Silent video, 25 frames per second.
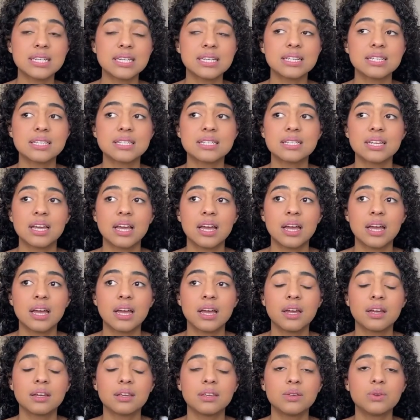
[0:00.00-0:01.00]
is
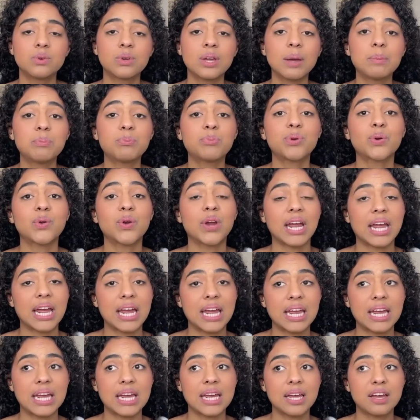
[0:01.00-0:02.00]
you can
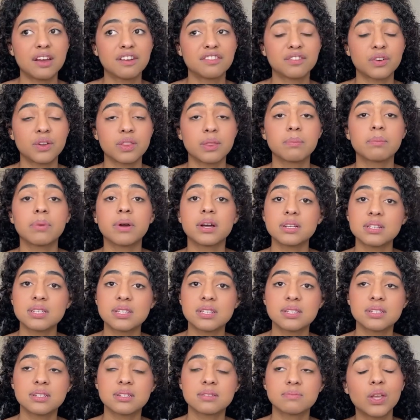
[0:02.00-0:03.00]
pray for the
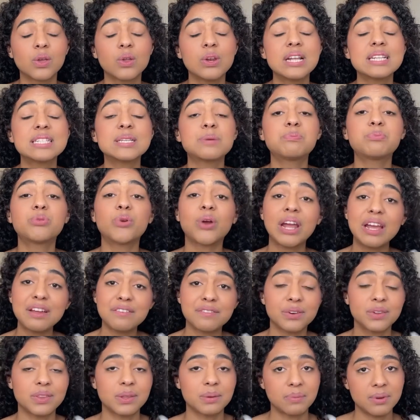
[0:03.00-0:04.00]
bus. You need to pray
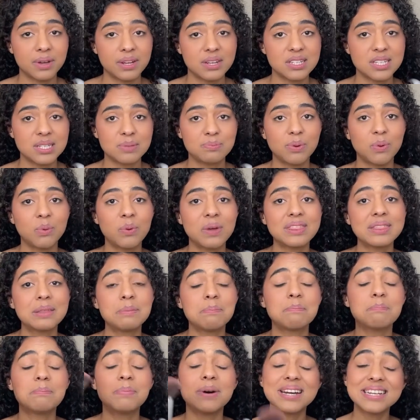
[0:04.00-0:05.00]
for the bus, but when the
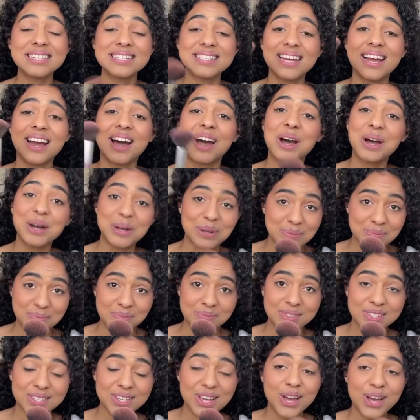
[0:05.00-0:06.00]
bus
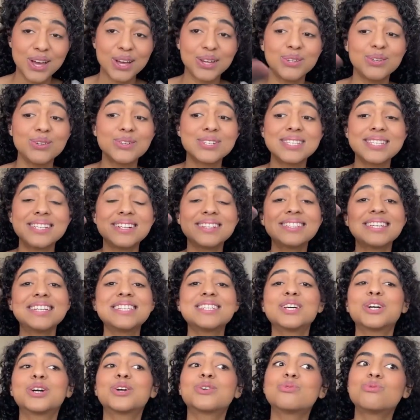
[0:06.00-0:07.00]
comes, you still need
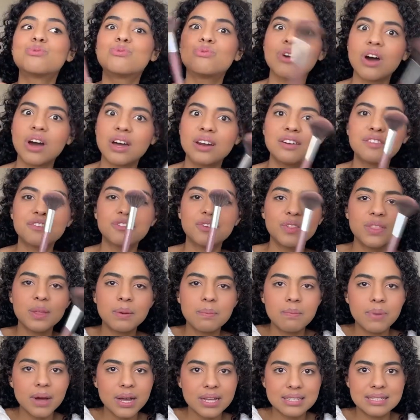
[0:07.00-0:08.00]
to run for the
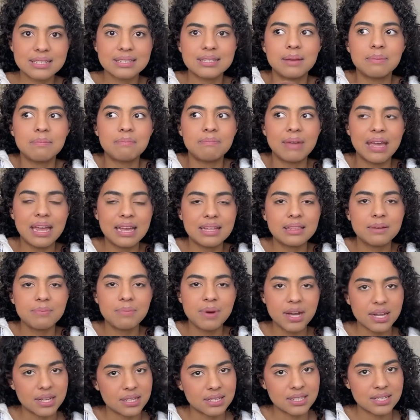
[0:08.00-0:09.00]
bus to make the
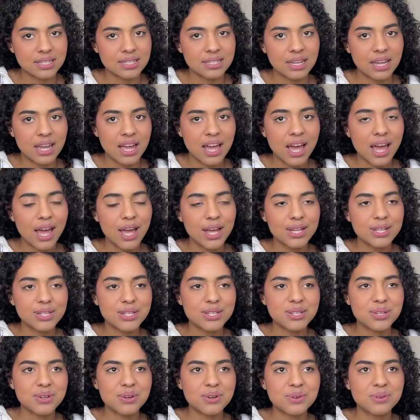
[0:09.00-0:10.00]
bus.
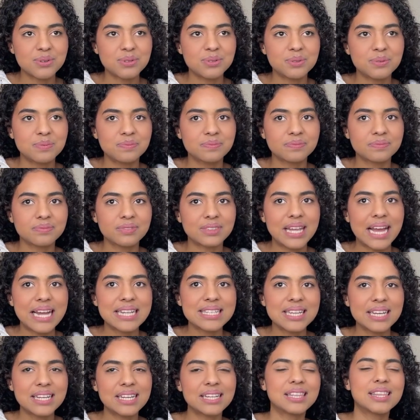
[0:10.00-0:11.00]
So, that's
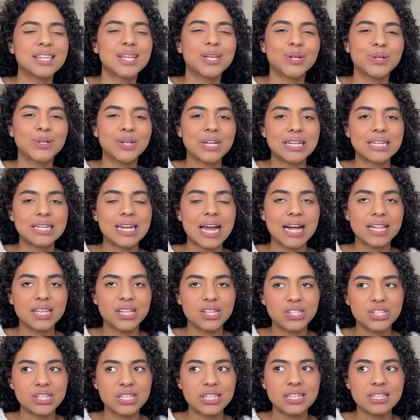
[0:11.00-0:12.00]
like a little
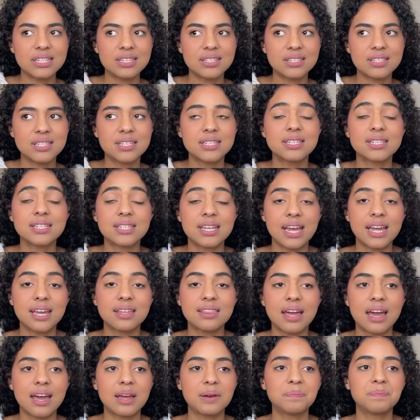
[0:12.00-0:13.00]
analogy to say
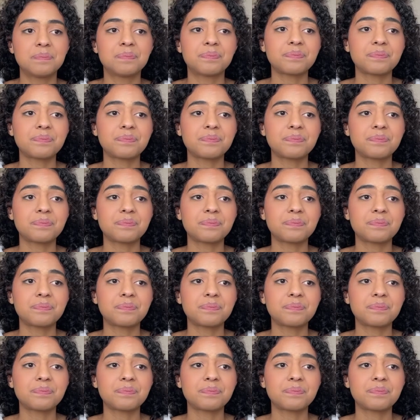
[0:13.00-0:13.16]
that